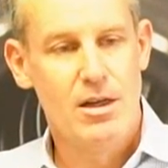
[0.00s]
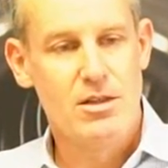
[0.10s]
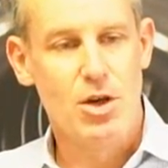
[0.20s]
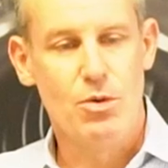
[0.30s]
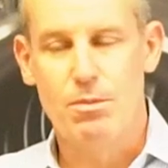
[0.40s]

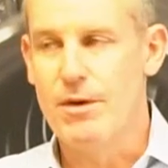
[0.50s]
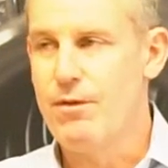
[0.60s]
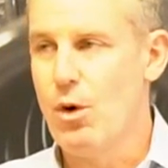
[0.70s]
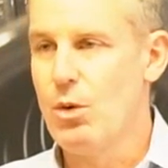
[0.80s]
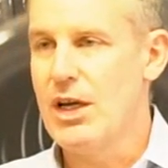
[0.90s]
So
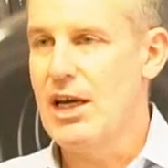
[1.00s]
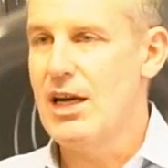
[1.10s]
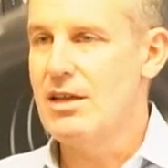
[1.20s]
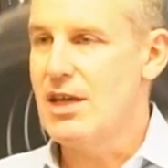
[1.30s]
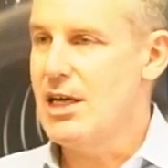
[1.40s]
before we end,
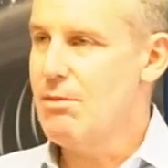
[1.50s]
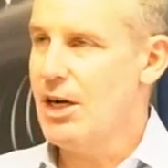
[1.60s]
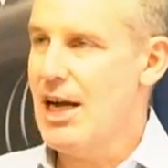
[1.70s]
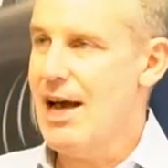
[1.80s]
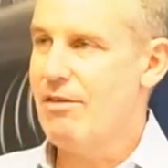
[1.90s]
does
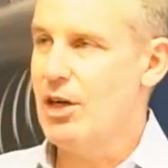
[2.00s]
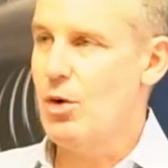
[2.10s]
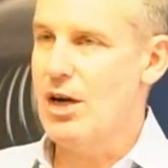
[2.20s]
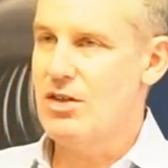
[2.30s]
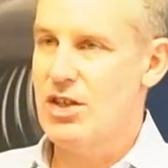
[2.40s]
anybody have any
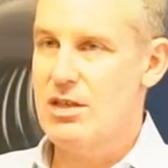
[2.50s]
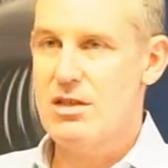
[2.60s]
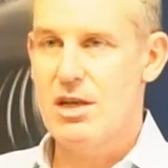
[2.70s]
questions?